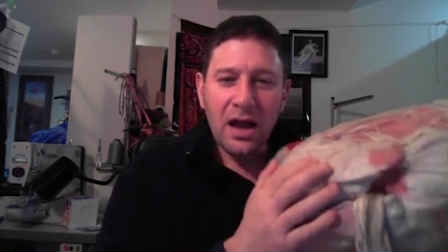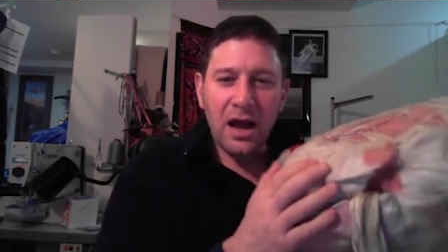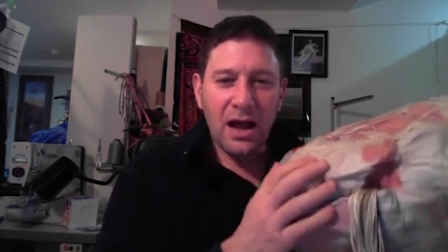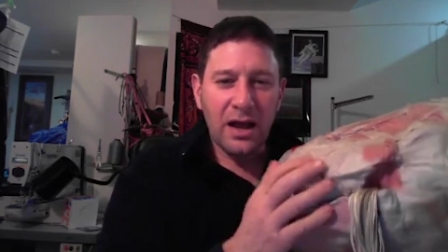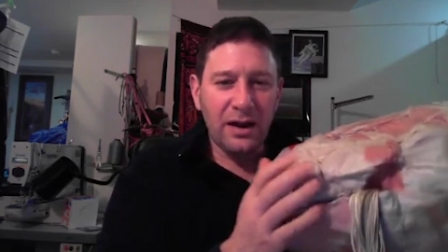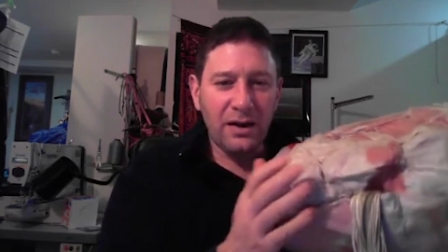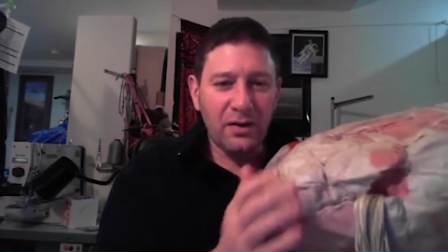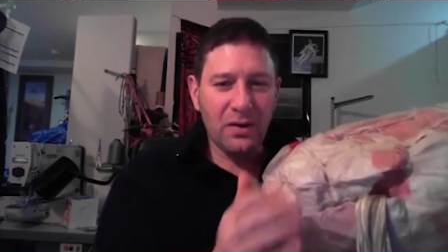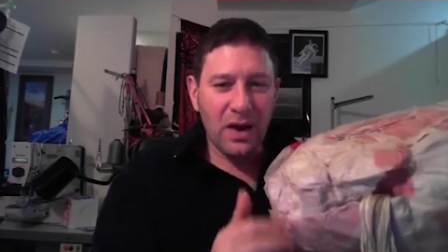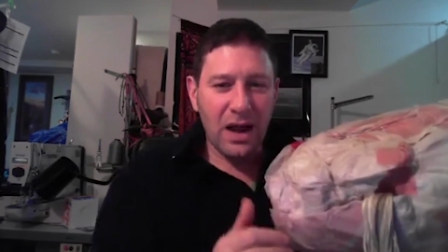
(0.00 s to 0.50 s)

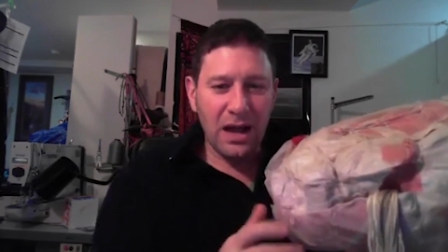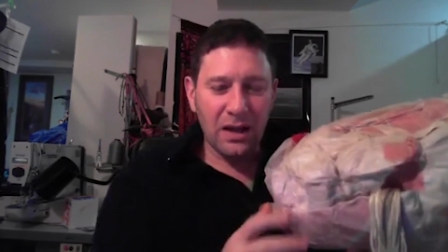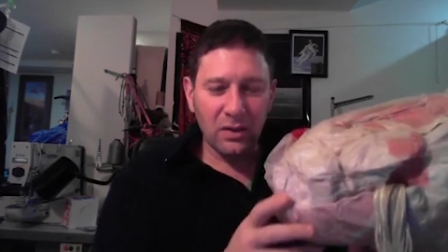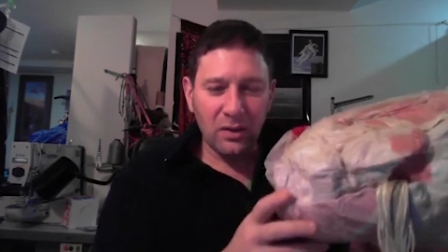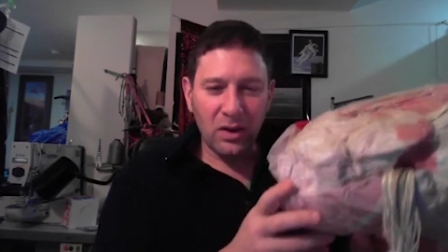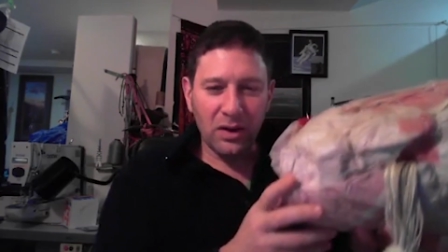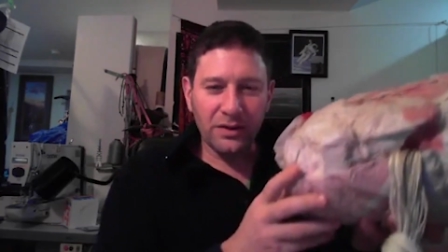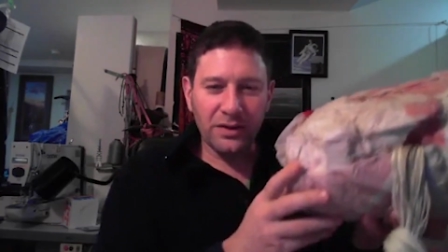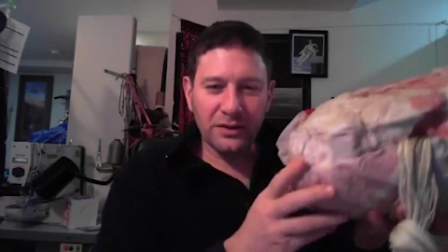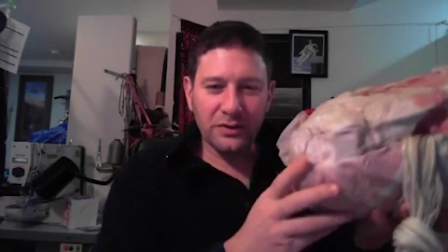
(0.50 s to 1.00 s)
I don't know how
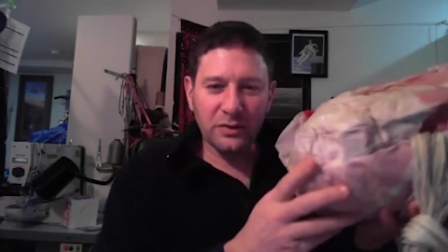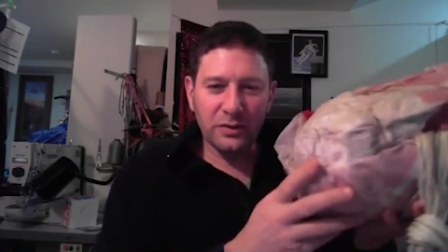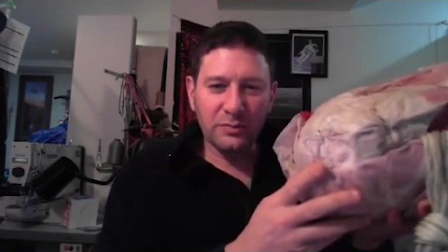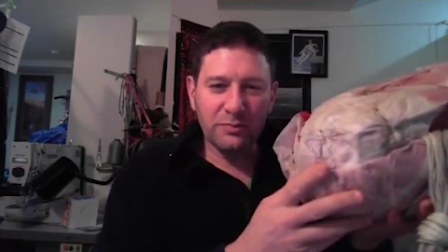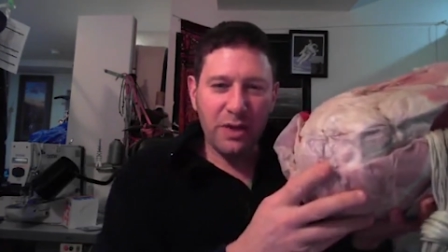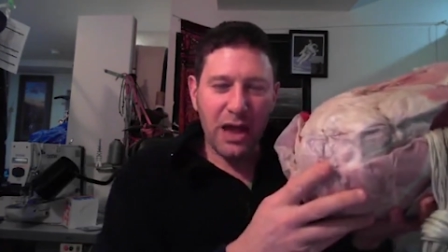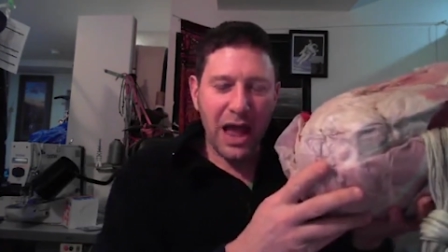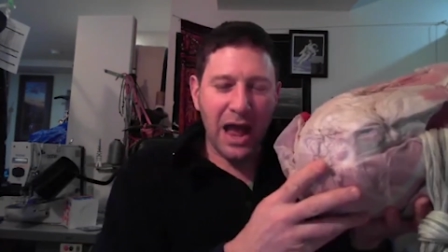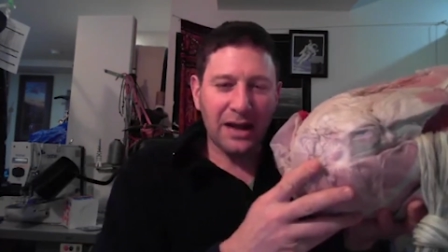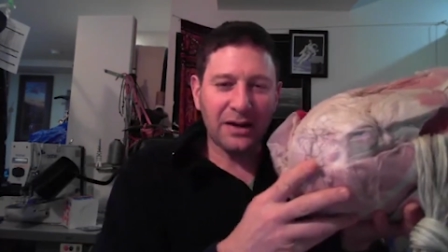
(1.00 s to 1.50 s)
long this was
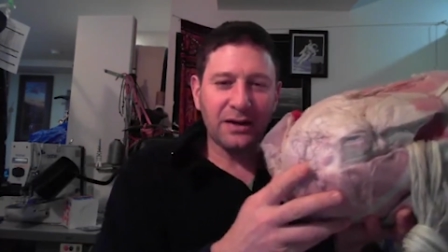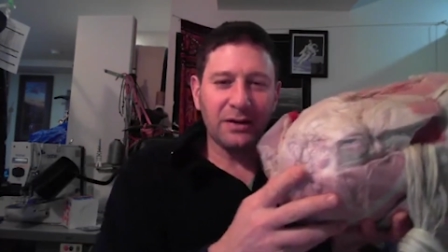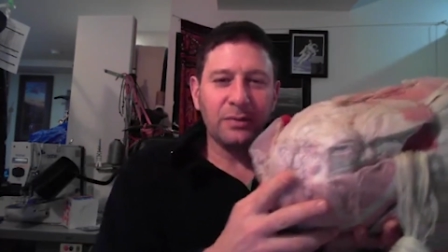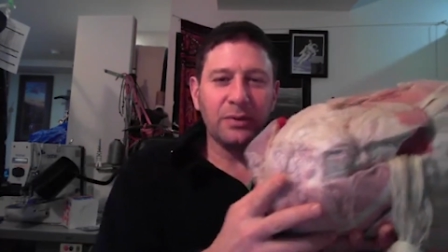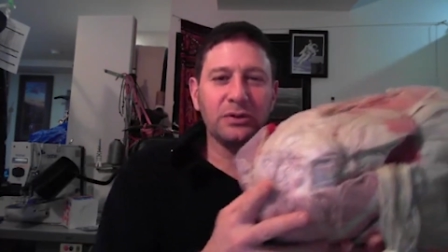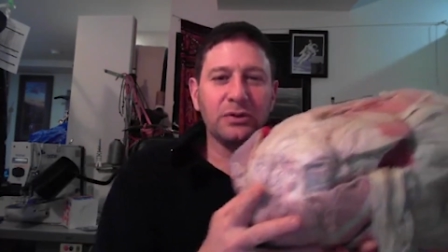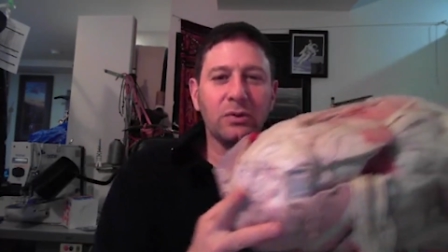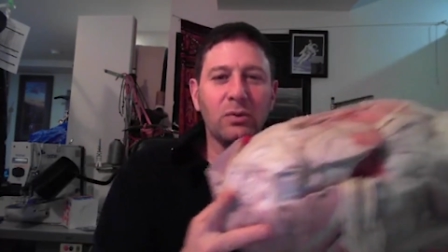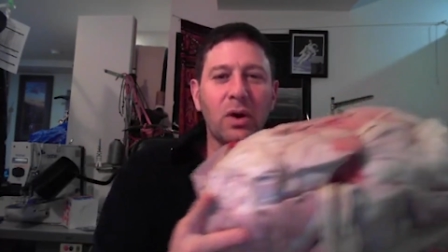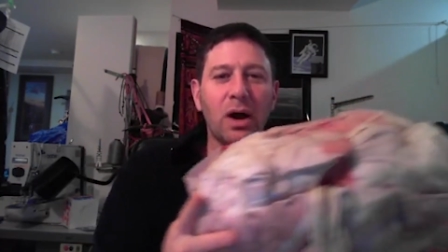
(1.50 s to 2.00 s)
packed. It
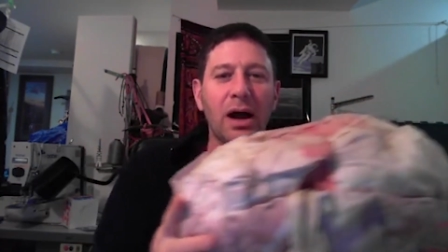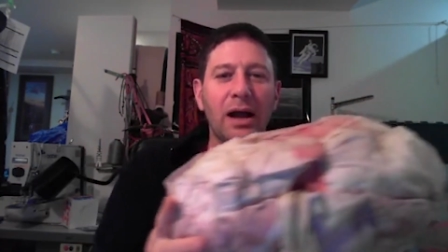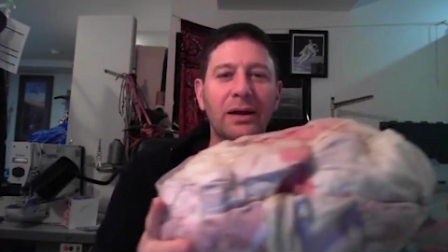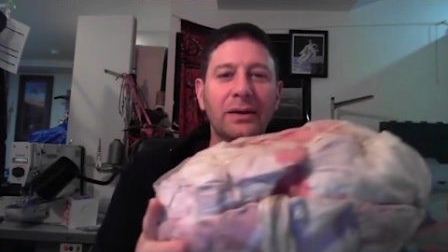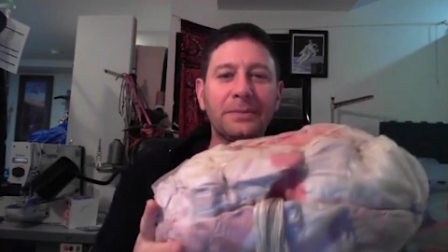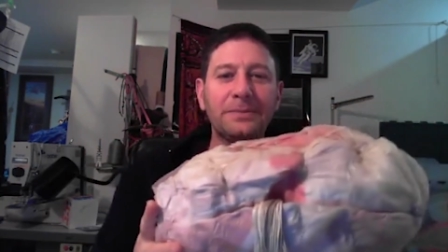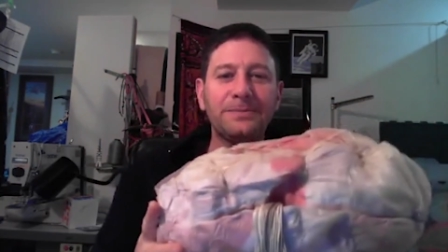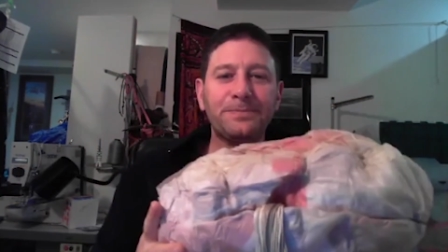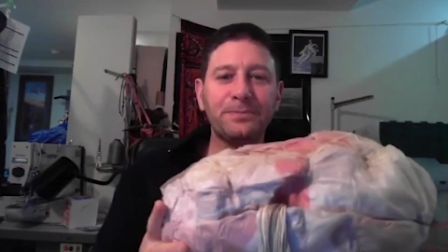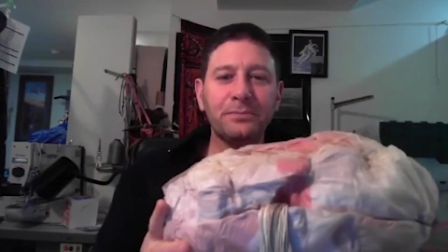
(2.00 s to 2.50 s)
was a while.